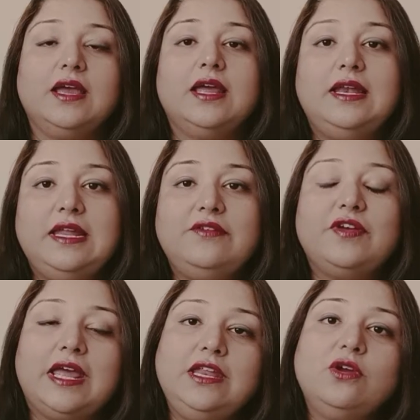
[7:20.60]
Leave
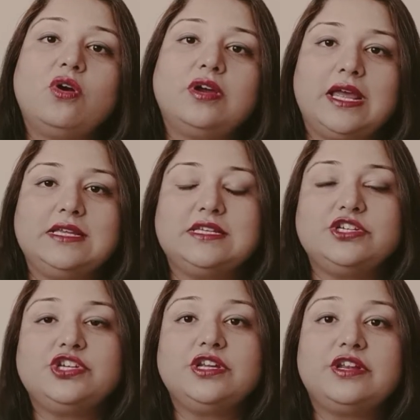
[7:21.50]
any
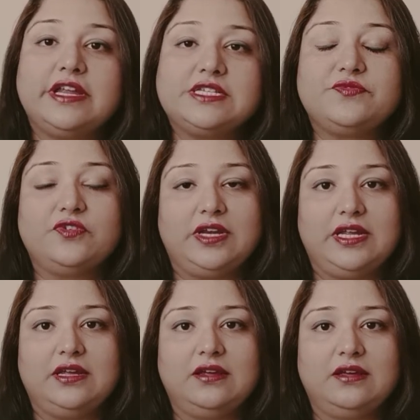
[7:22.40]
organization gracefully.
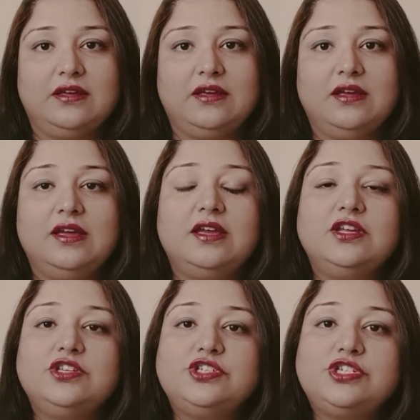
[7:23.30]

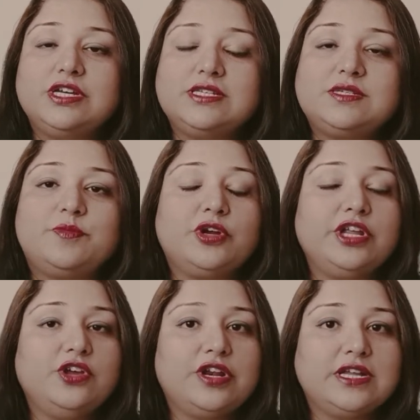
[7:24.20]
Just
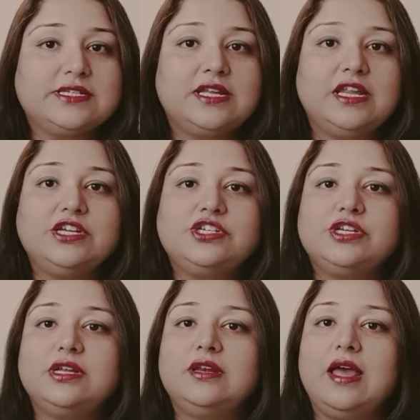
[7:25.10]
putting your
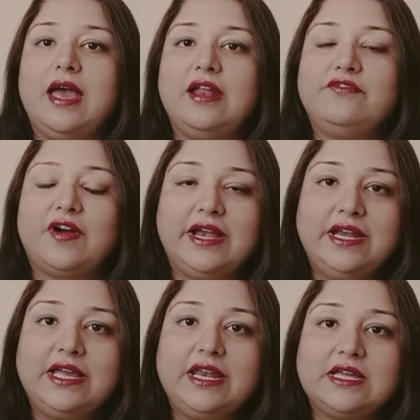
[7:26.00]
resignation and
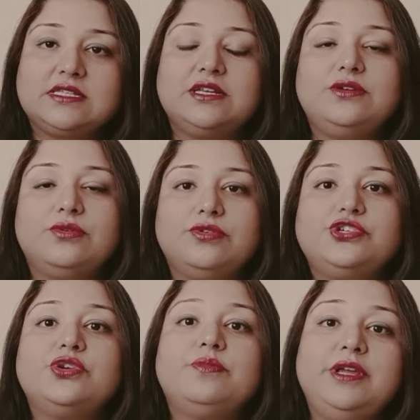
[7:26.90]
finding an exit door
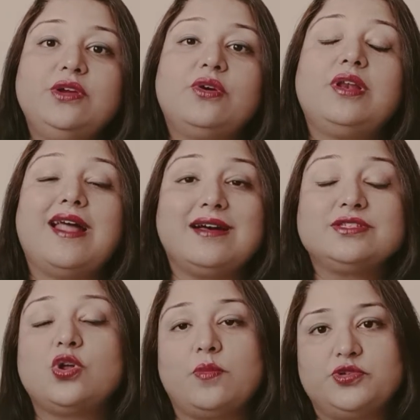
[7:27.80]
should be your
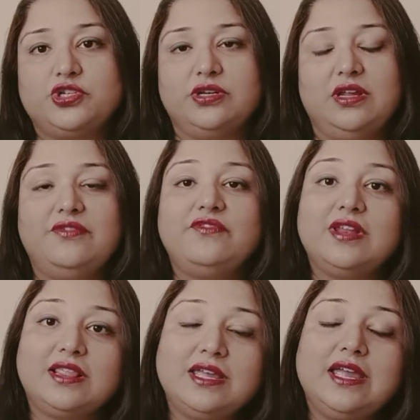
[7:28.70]
last option if
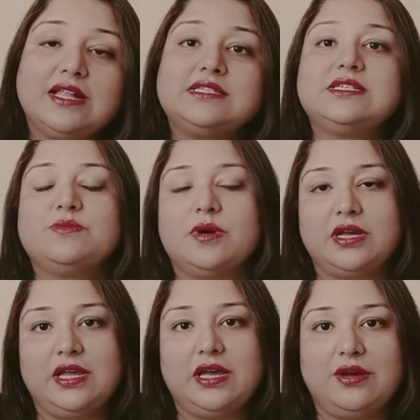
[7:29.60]
nothing else is
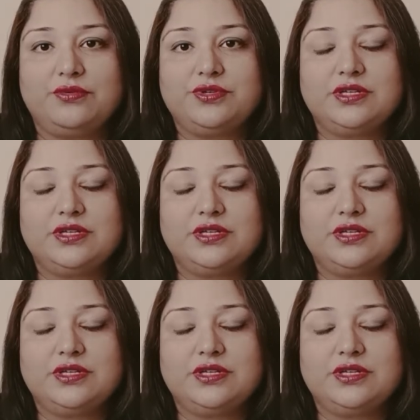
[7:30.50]
working out.